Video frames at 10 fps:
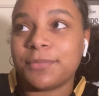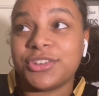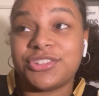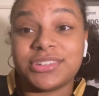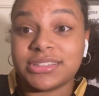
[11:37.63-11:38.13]

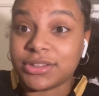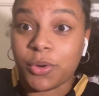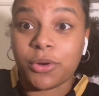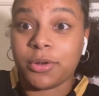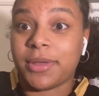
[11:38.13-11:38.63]
This just the
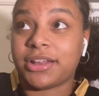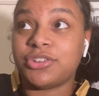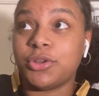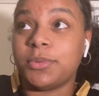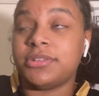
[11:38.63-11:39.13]
cornerback
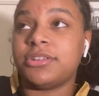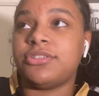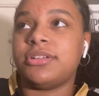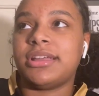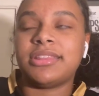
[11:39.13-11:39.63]
2
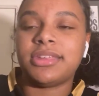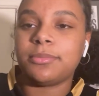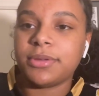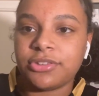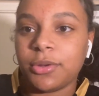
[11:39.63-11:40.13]
position. I
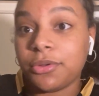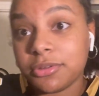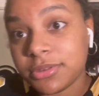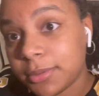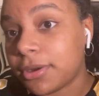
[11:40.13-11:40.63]
think PJ
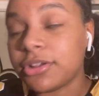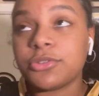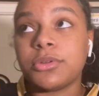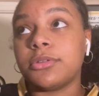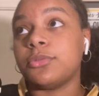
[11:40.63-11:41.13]
Williams and
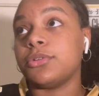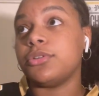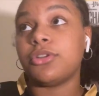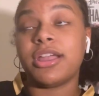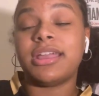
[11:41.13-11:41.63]
Marcus Williams would
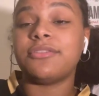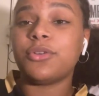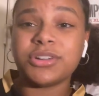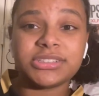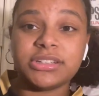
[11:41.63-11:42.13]
do great, and of
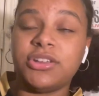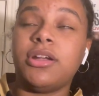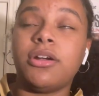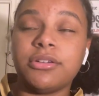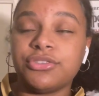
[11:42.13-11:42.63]
course CJ
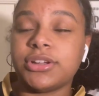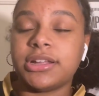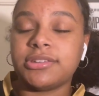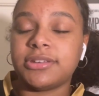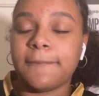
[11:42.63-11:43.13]

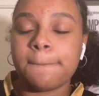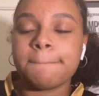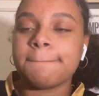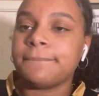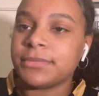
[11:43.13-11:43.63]
Gardner-Johnson,
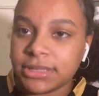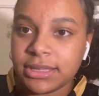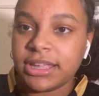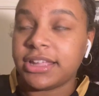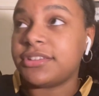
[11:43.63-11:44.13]

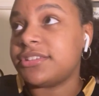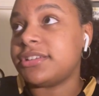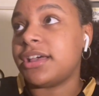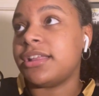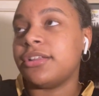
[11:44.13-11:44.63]
kid's a
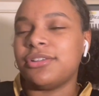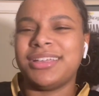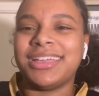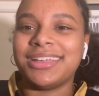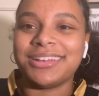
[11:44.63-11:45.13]
stud.
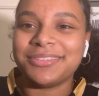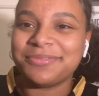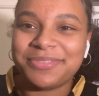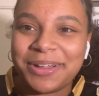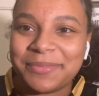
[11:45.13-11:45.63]

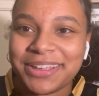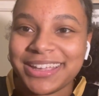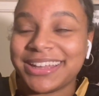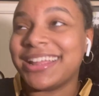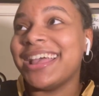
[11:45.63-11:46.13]
I'm a
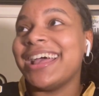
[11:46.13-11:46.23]
kid.